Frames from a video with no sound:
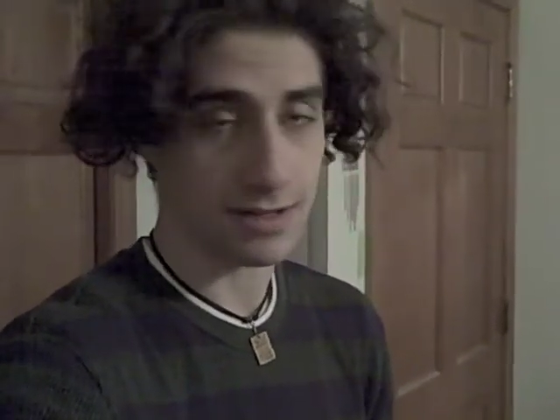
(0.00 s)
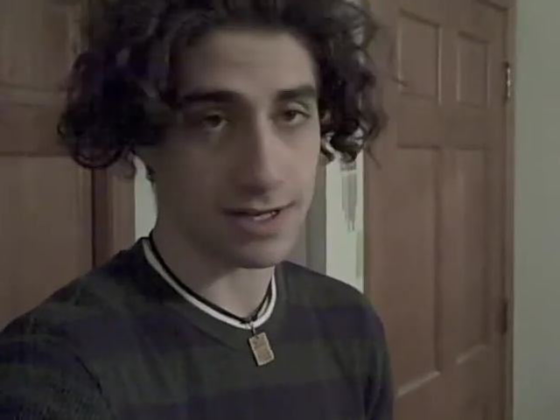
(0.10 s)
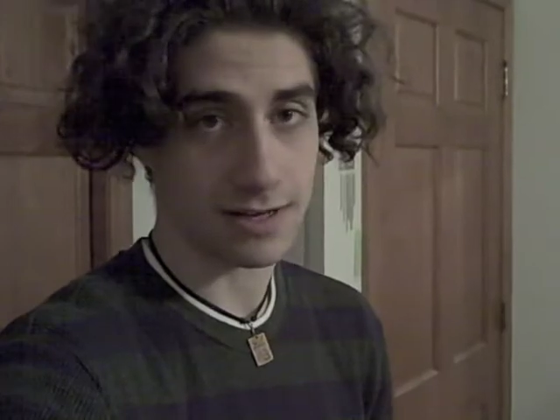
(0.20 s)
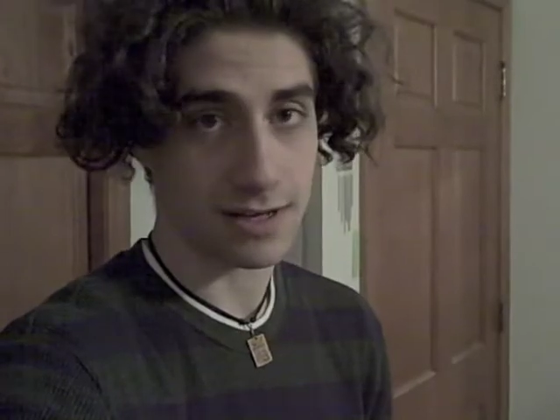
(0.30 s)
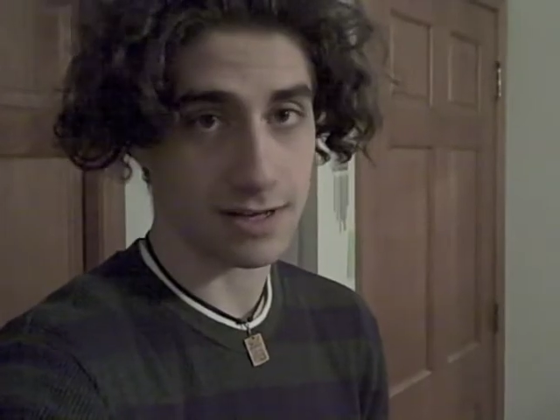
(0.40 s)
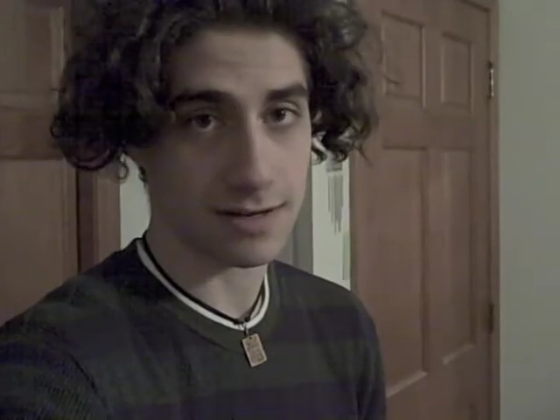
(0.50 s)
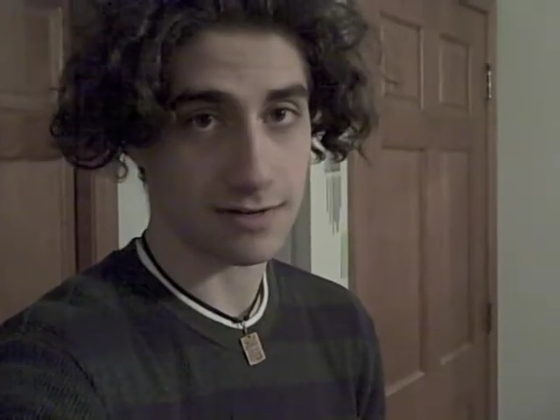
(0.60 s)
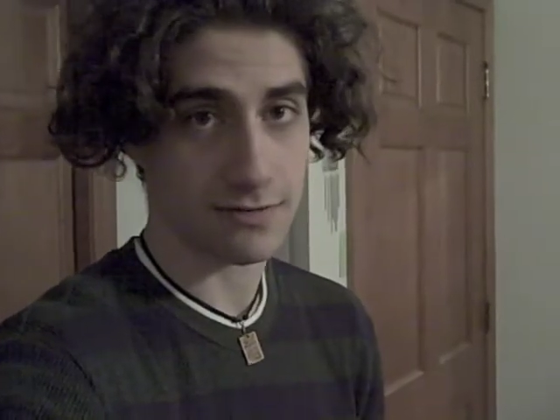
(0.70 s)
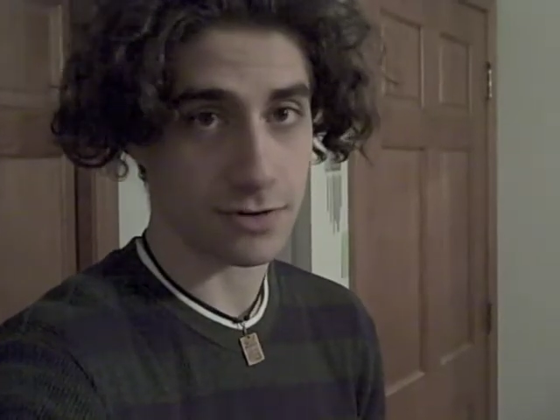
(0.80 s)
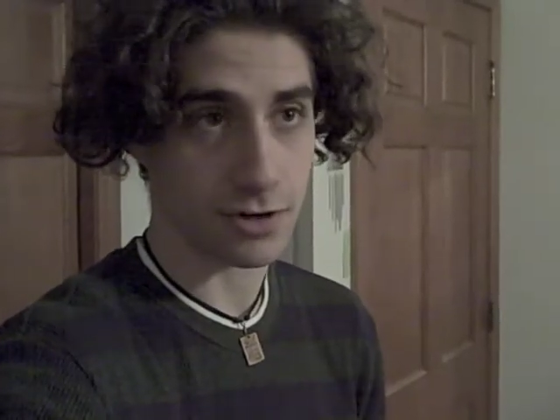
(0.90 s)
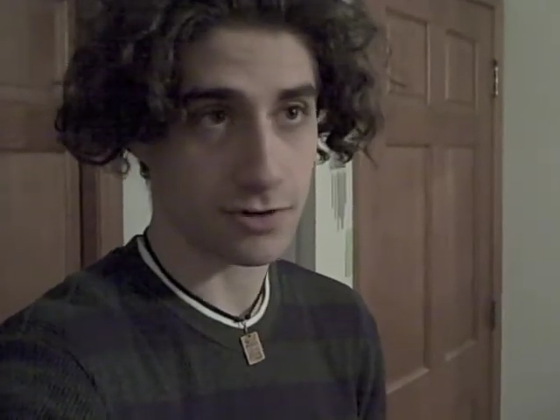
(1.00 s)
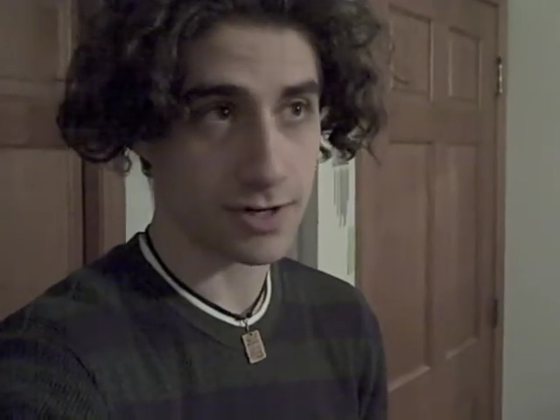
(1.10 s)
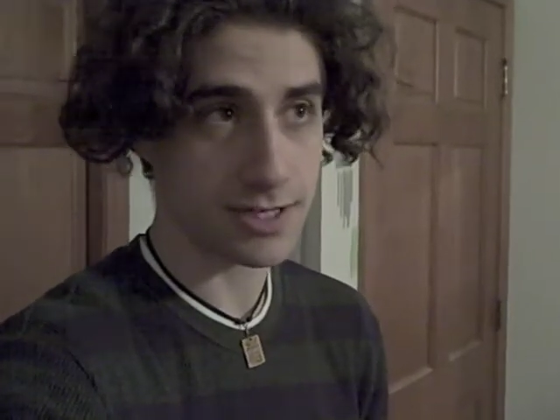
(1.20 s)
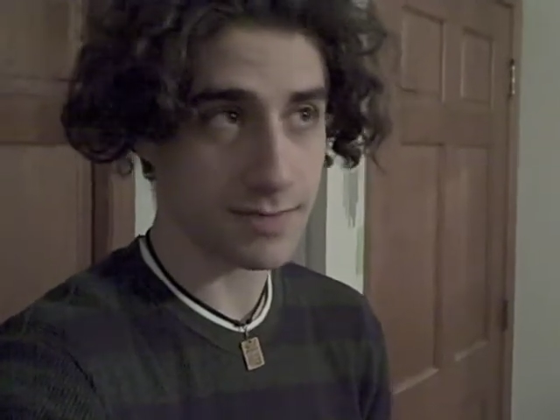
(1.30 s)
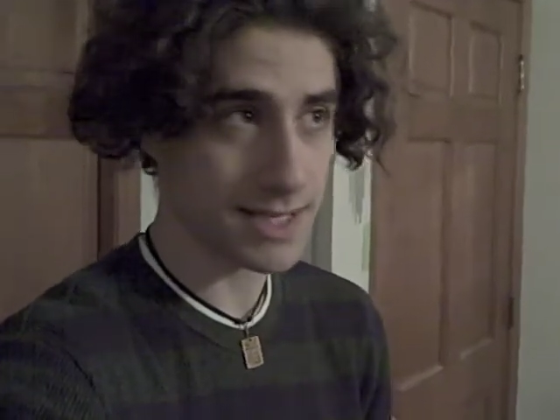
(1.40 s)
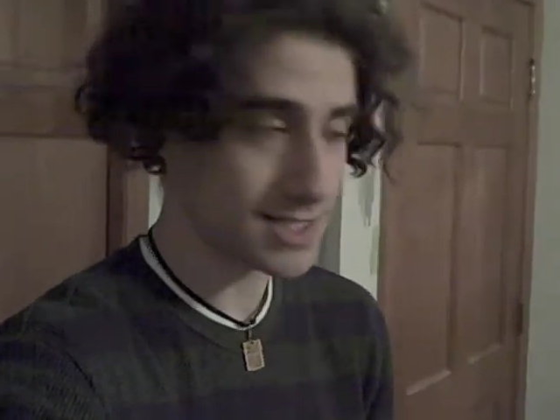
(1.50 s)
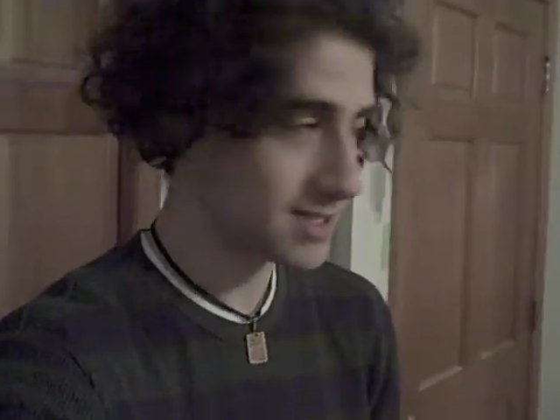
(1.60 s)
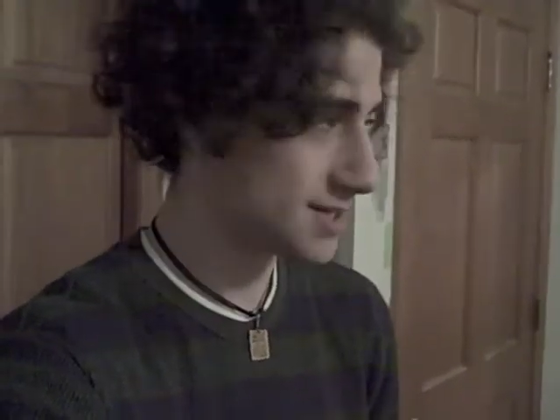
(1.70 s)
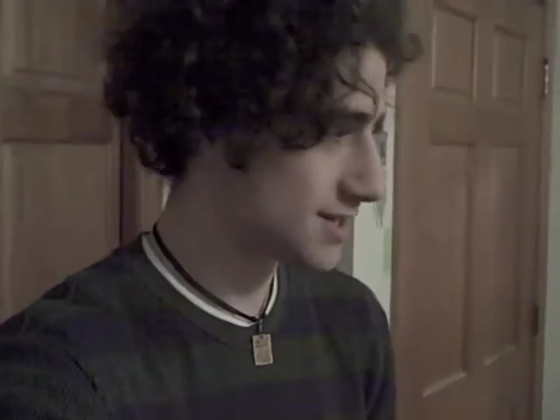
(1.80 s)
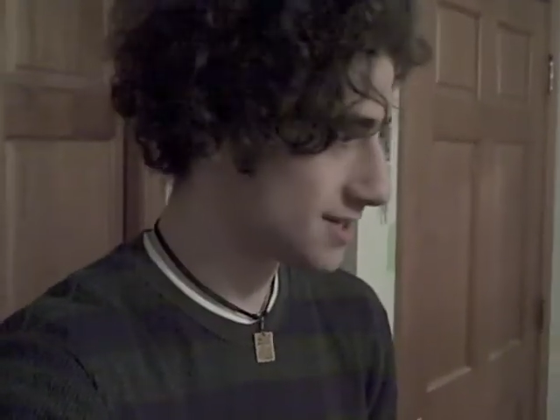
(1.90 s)
Like for
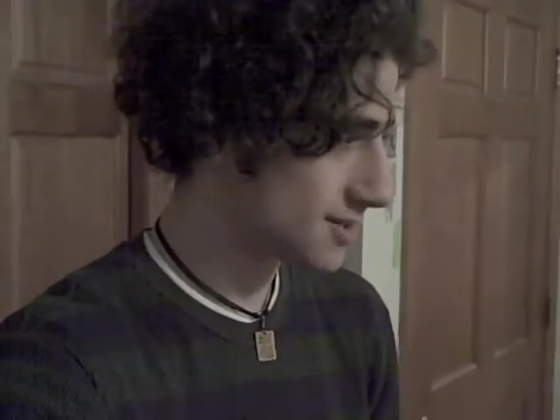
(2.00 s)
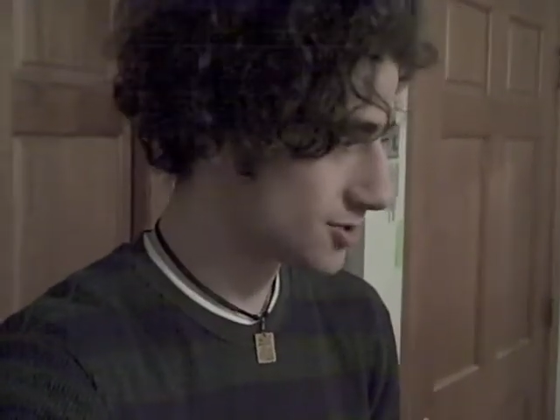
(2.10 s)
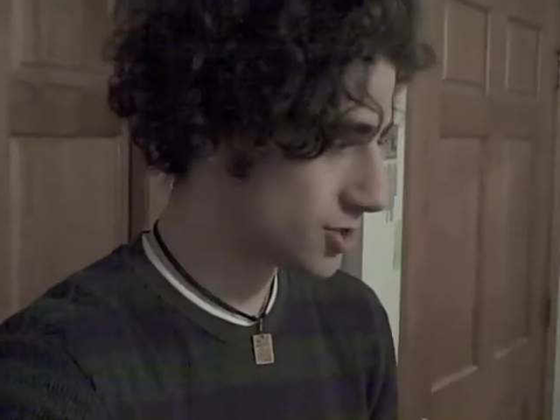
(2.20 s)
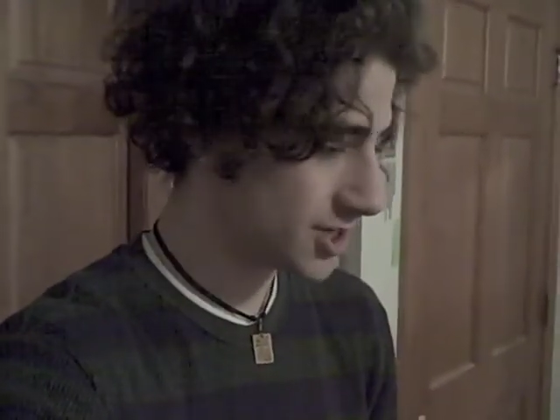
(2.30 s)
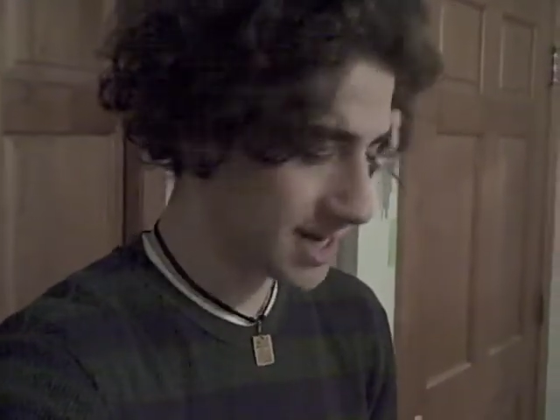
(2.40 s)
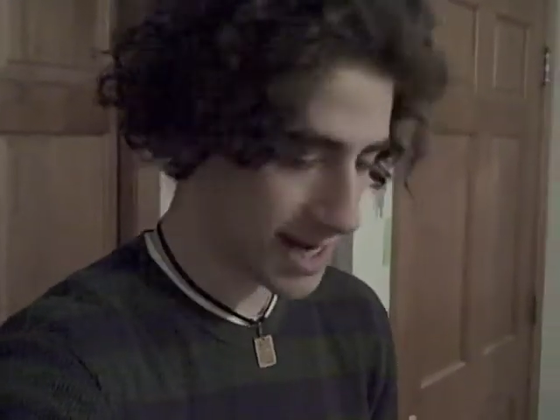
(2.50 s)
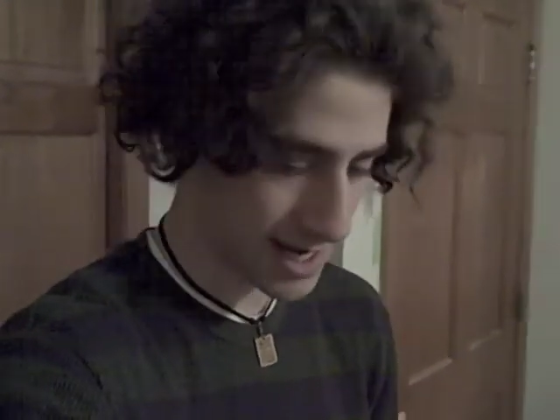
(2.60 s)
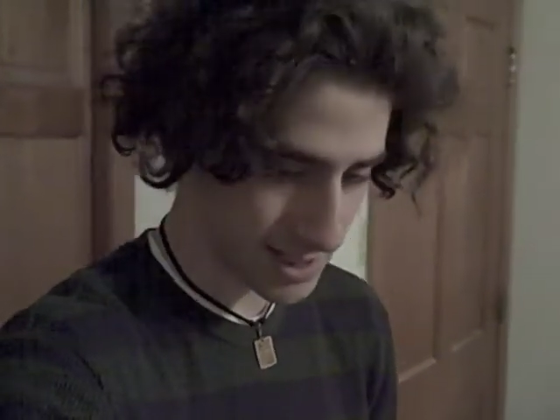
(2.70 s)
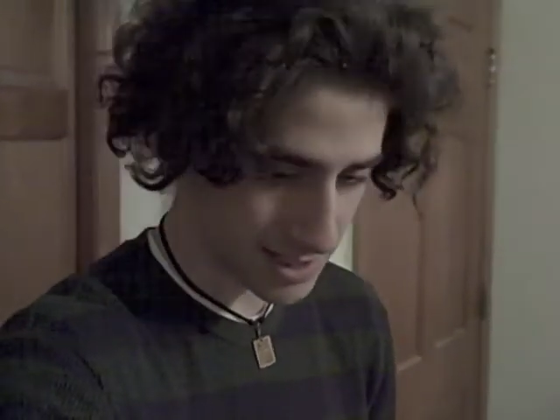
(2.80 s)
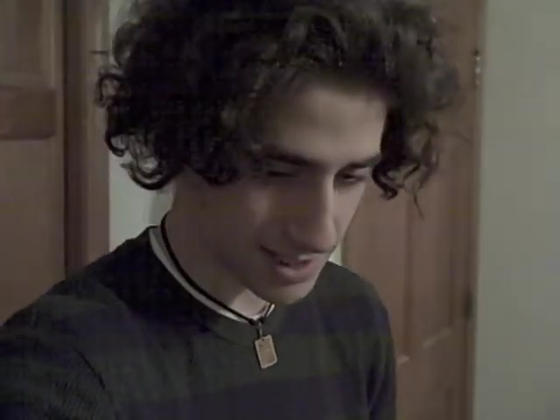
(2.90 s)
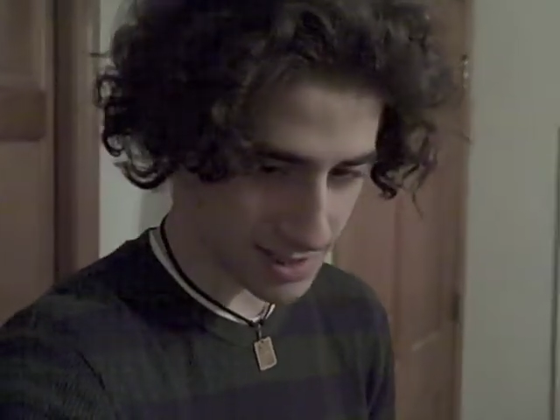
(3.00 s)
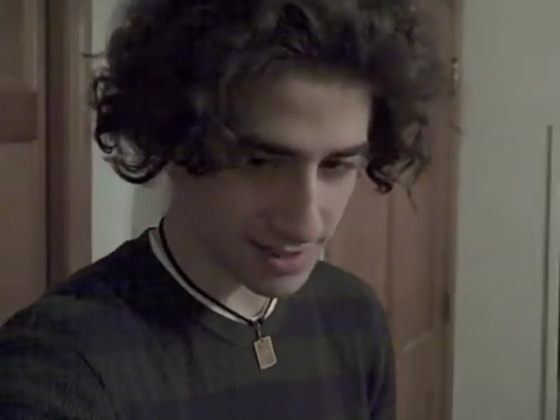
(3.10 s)
Christmas, she got